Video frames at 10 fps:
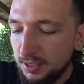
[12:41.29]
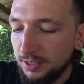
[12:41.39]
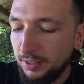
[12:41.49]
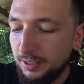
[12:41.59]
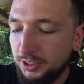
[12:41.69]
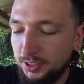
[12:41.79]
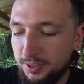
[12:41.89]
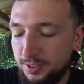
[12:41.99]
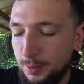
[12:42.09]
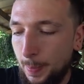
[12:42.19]

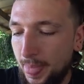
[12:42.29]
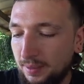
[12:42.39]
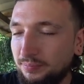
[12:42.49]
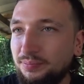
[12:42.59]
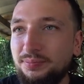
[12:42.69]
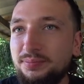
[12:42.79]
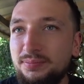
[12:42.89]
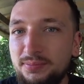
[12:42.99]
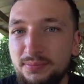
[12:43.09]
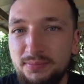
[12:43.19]
delicious.
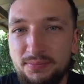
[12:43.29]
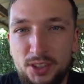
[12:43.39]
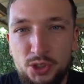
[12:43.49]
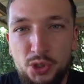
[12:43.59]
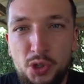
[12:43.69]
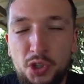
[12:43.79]
So